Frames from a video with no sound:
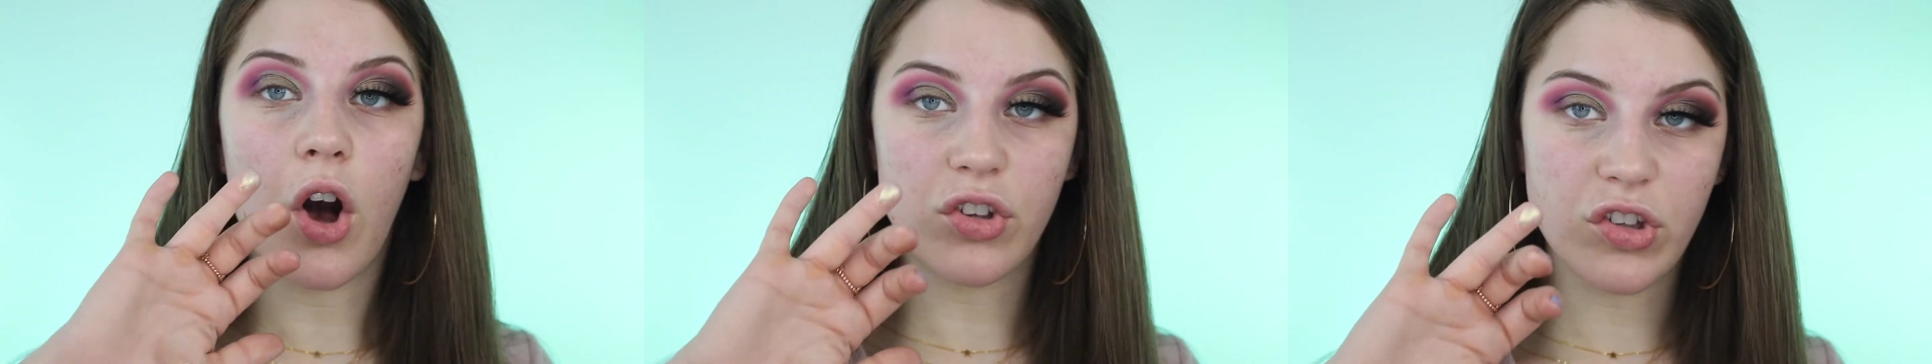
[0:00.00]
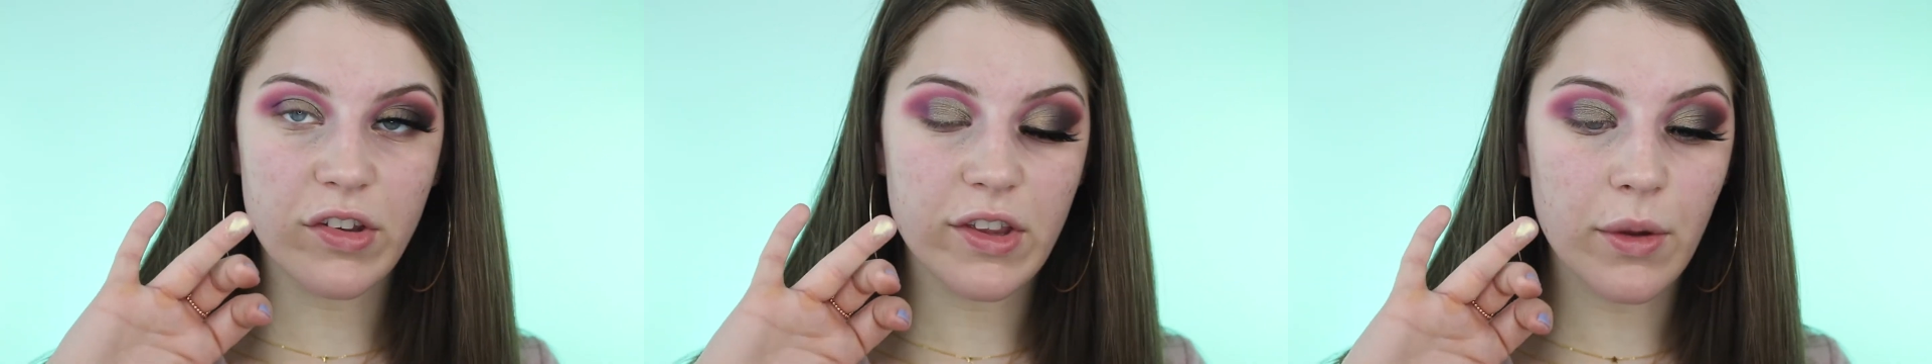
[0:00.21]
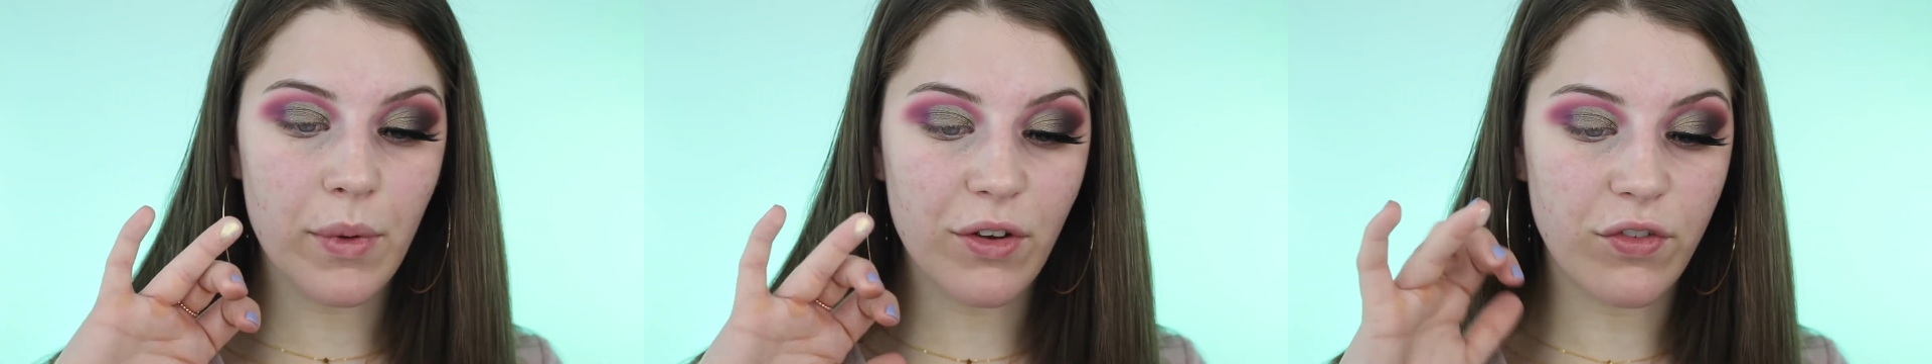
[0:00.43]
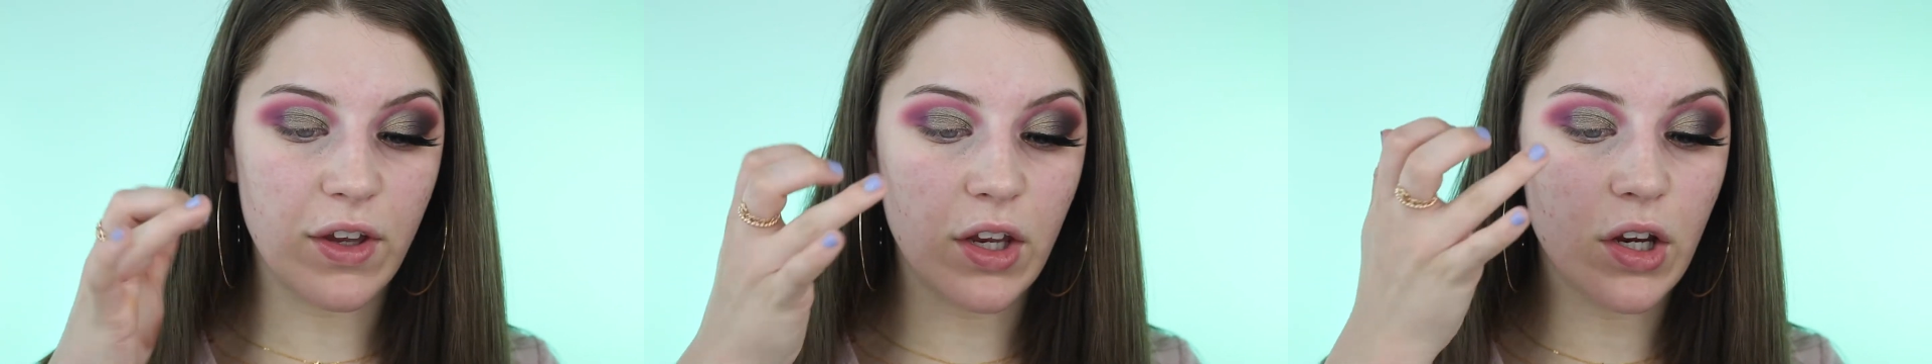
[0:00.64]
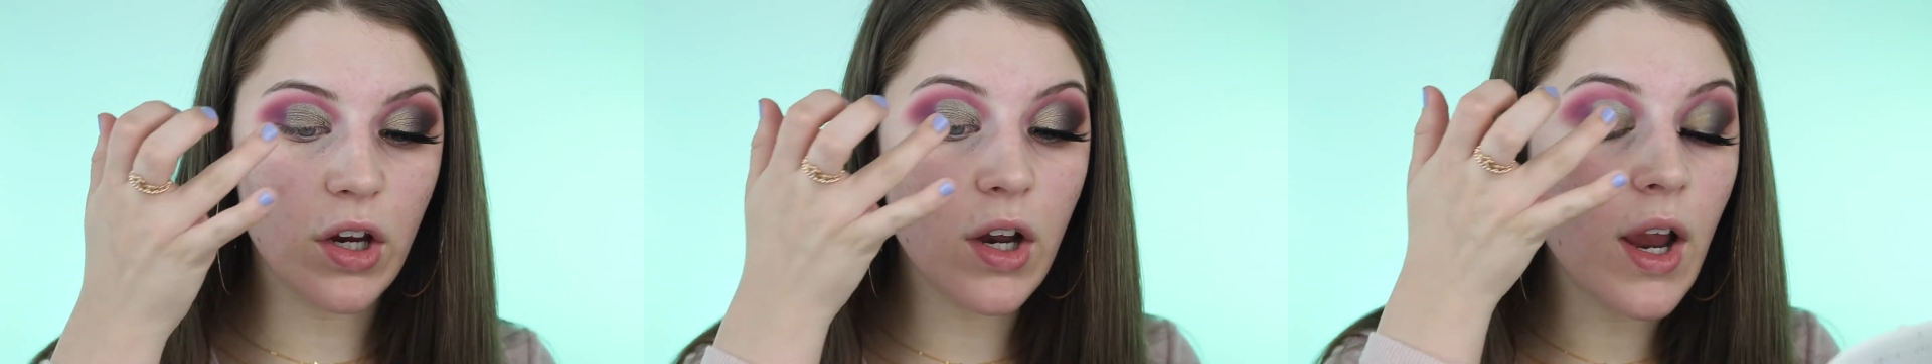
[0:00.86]
just on my
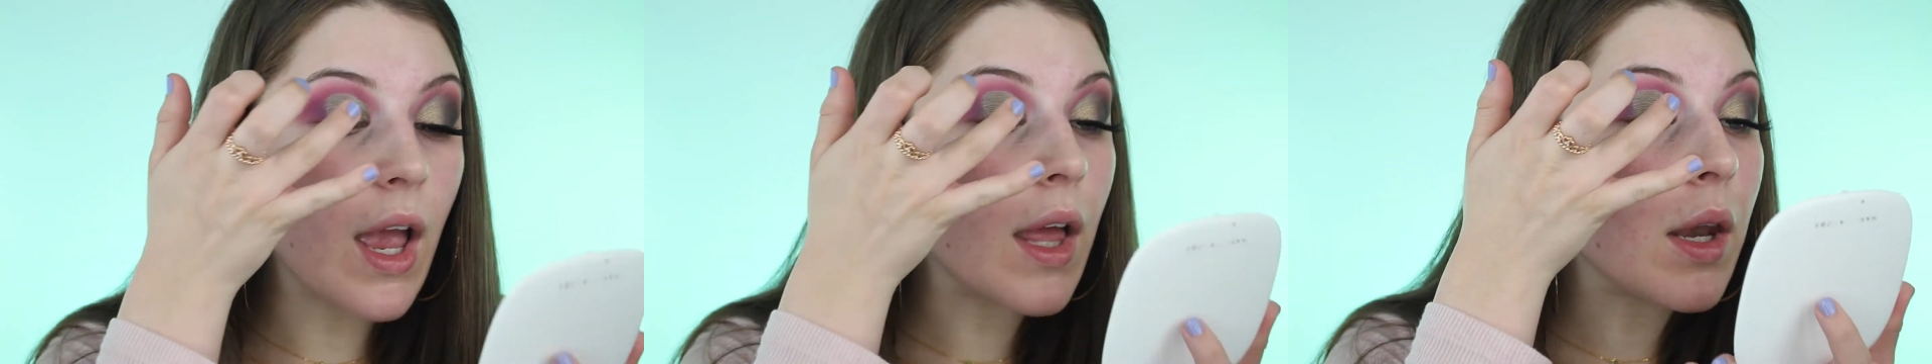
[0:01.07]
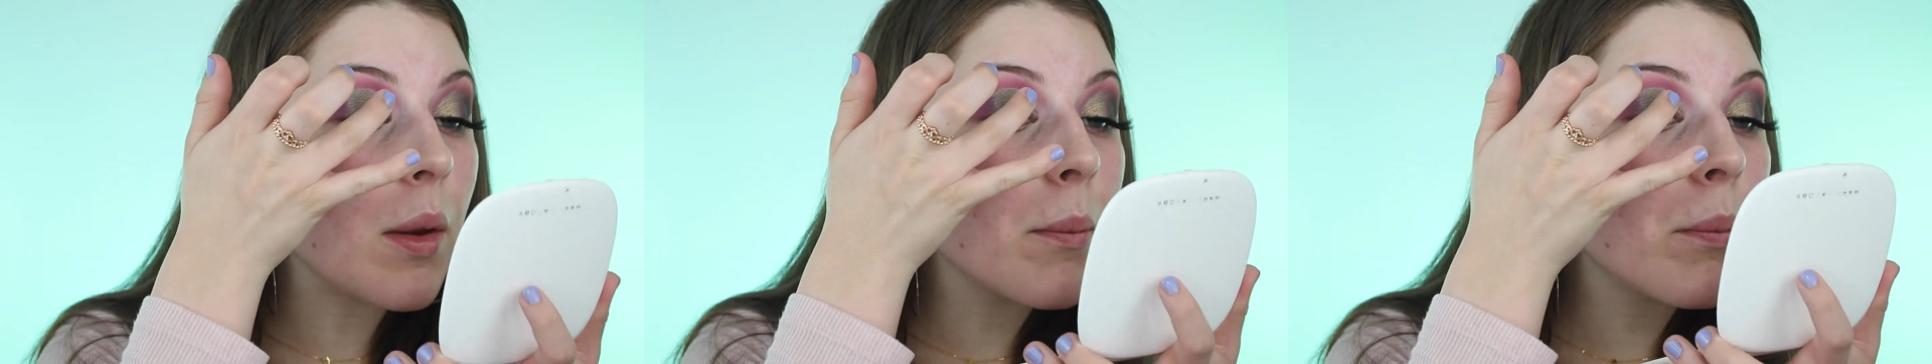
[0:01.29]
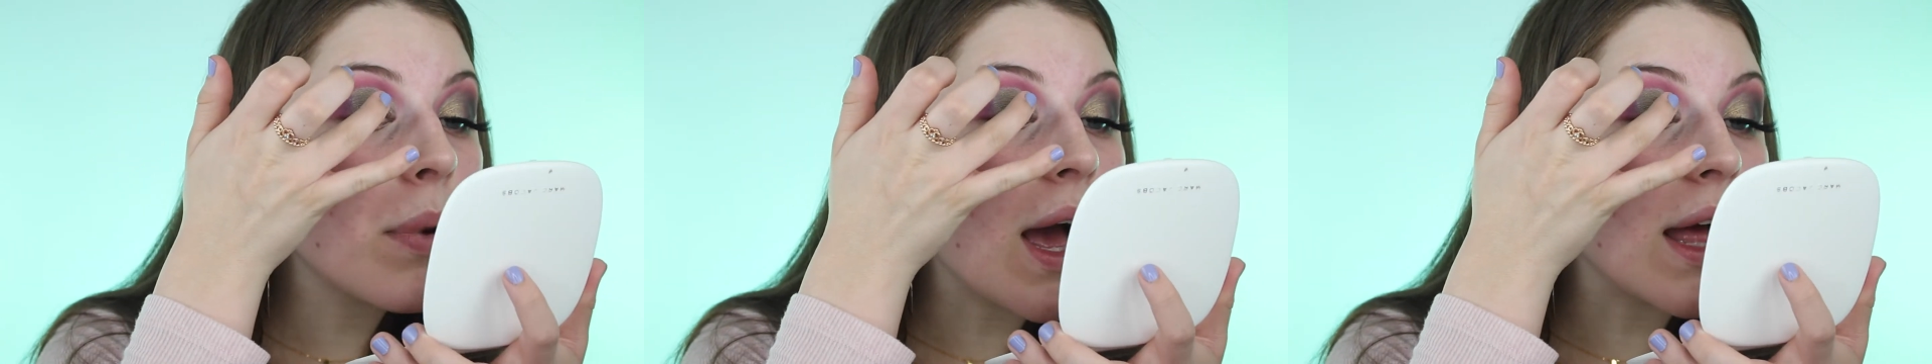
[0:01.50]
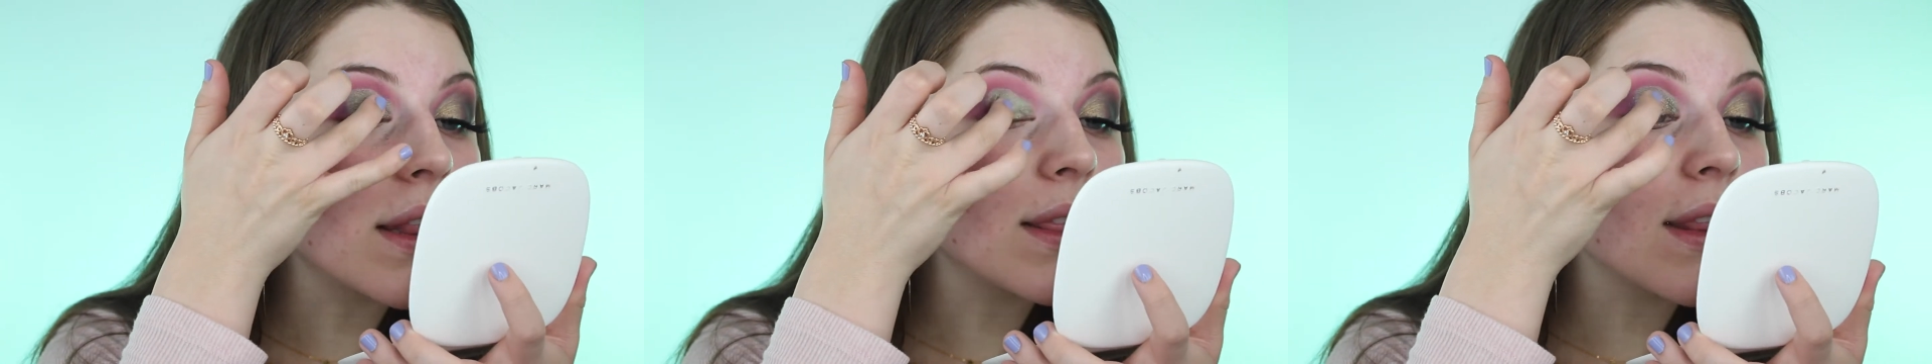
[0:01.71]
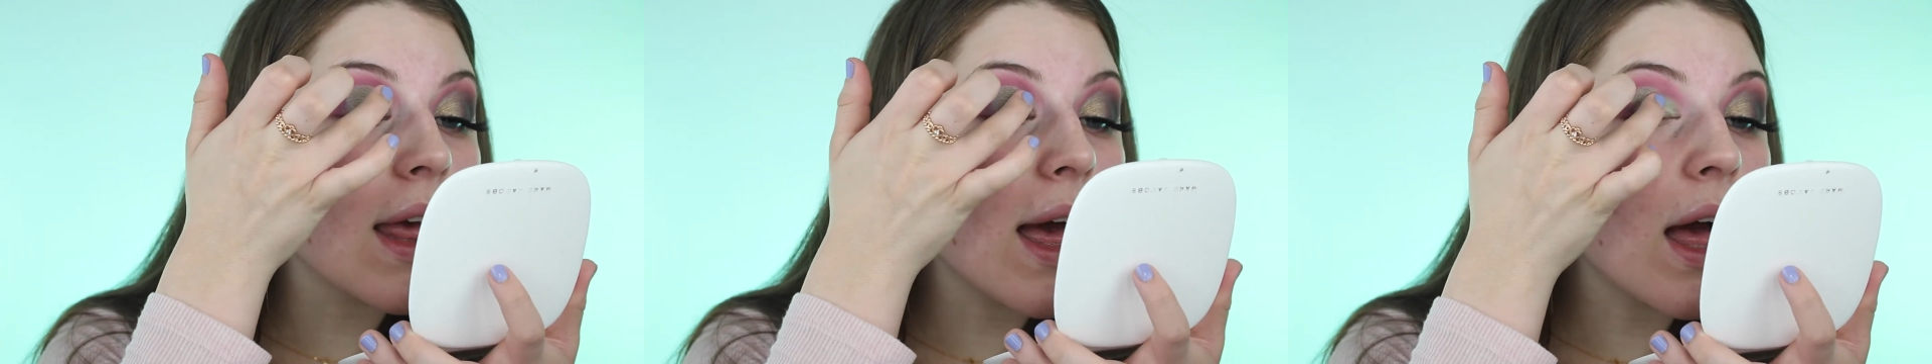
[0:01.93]
finger and
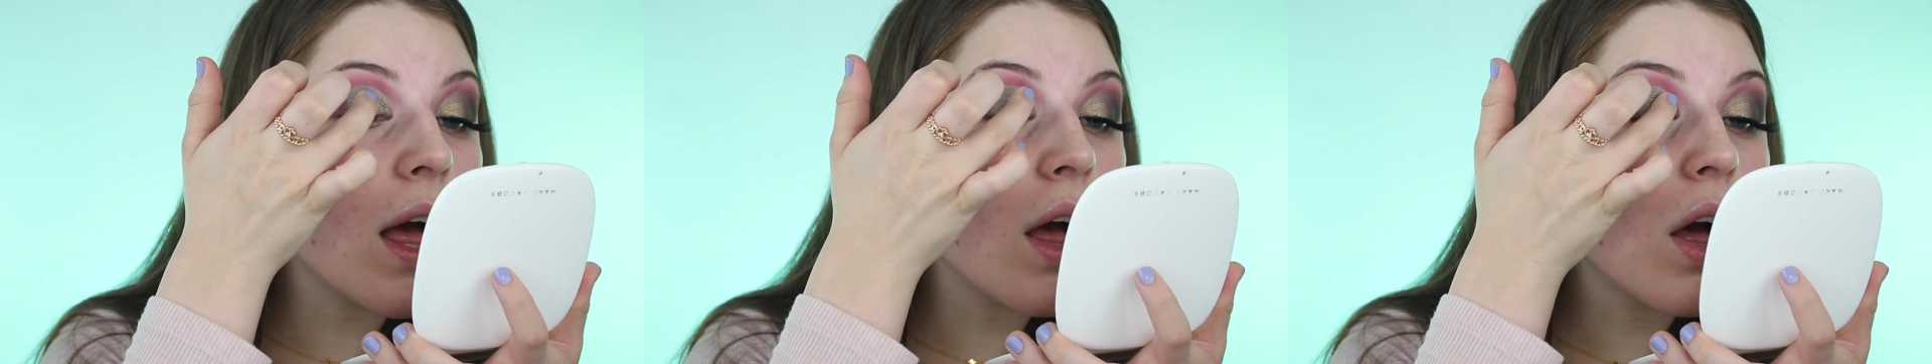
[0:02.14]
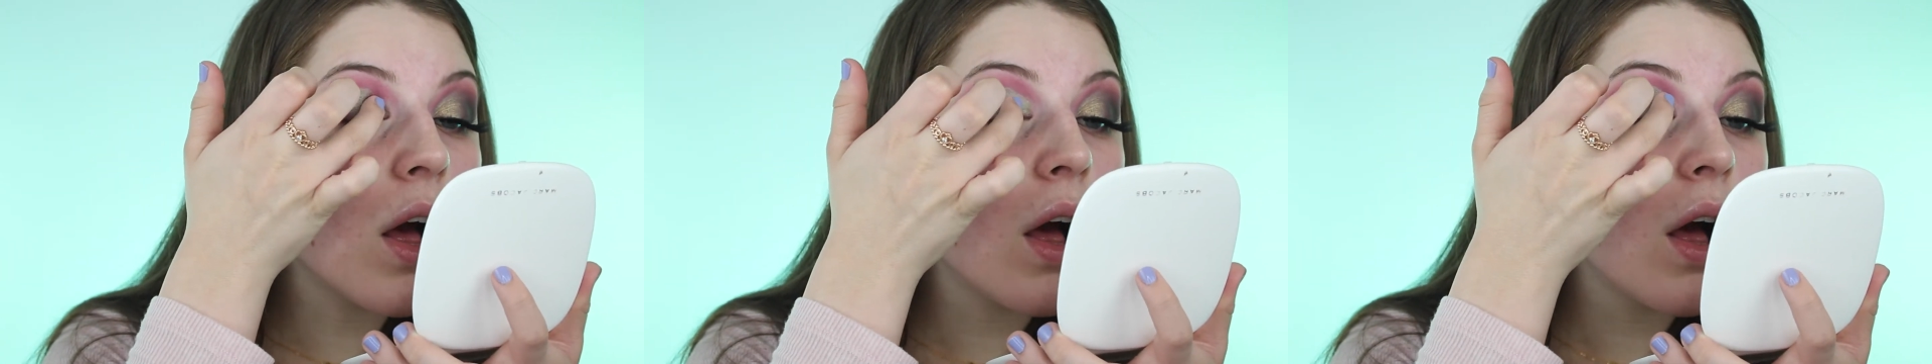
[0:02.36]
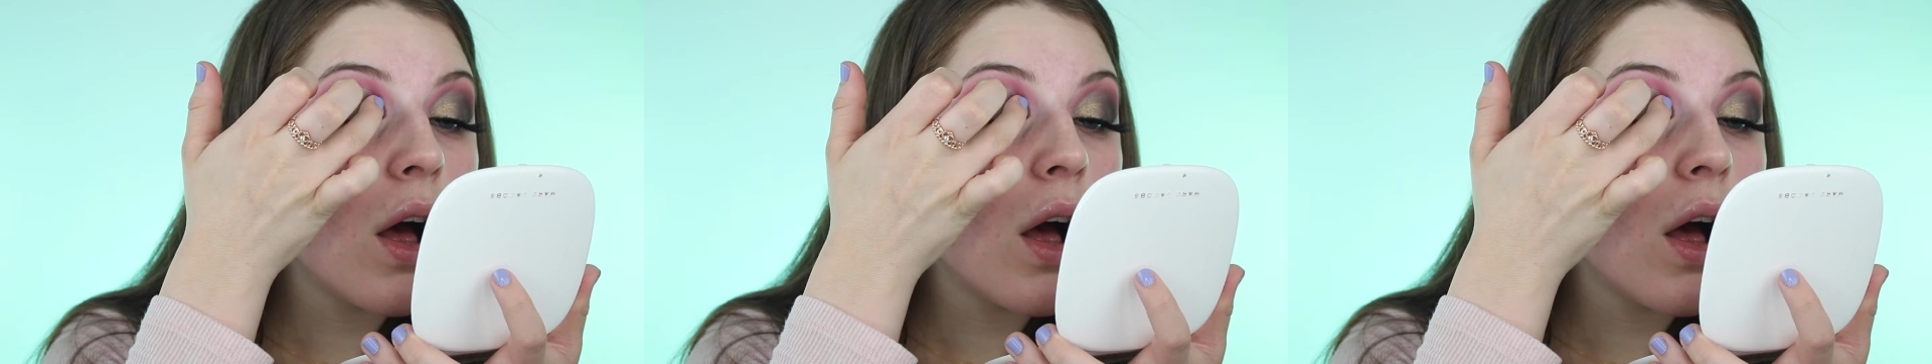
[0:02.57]
pat that